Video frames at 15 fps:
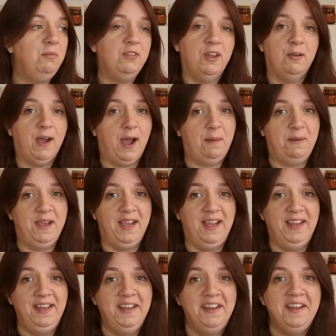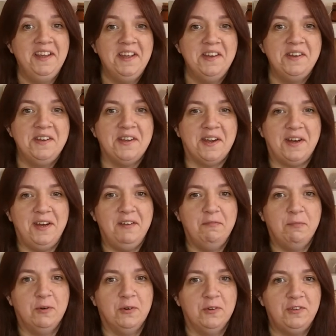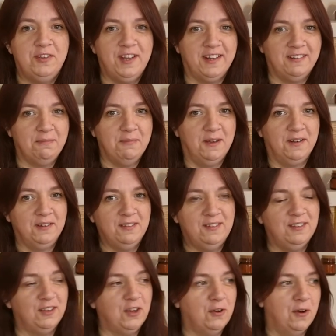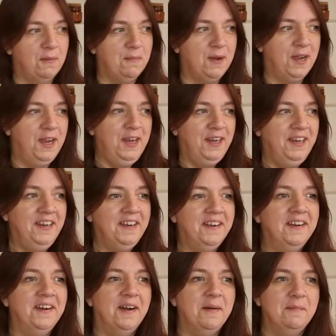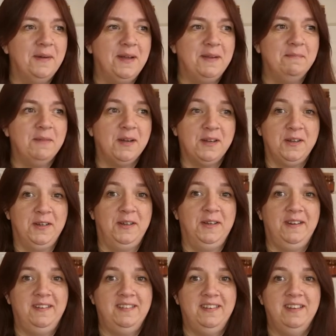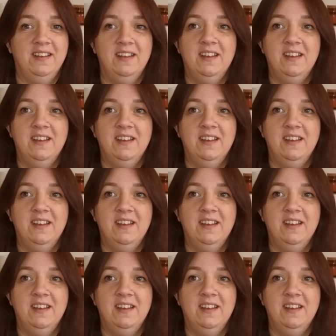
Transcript: so happy that I've bought 6 mugs to go on my mug hooks.